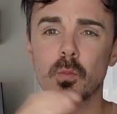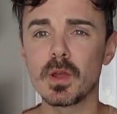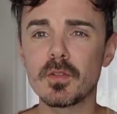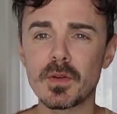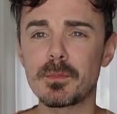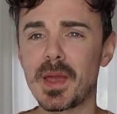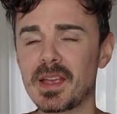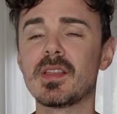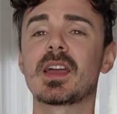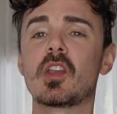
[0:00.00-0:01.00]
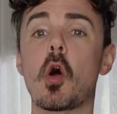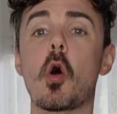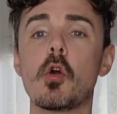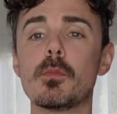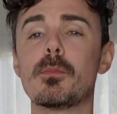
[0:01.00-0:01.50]
With it being like an
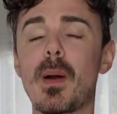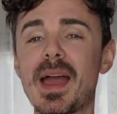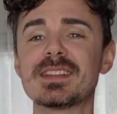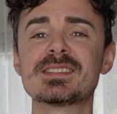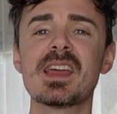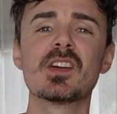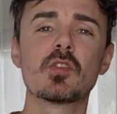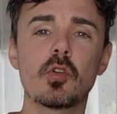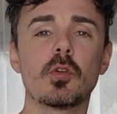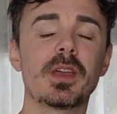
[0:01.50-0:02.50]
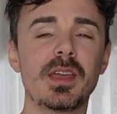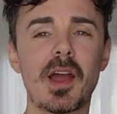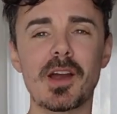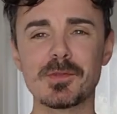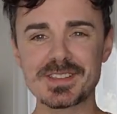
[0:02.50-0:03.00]
oat-based cookie,
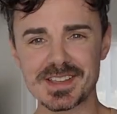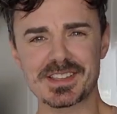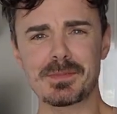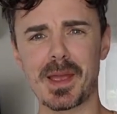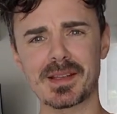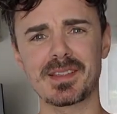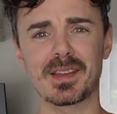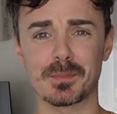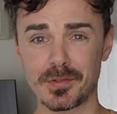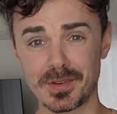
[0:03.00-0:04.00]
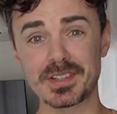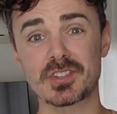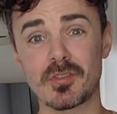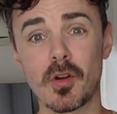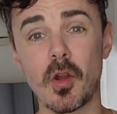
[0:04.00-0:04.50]
I was expecting pretty
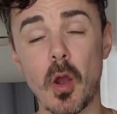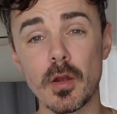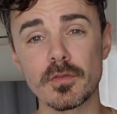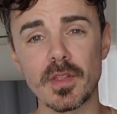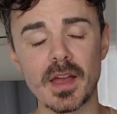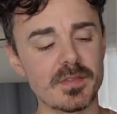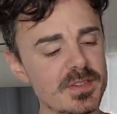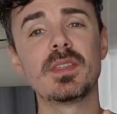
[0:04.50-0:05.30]
strong oat flavors.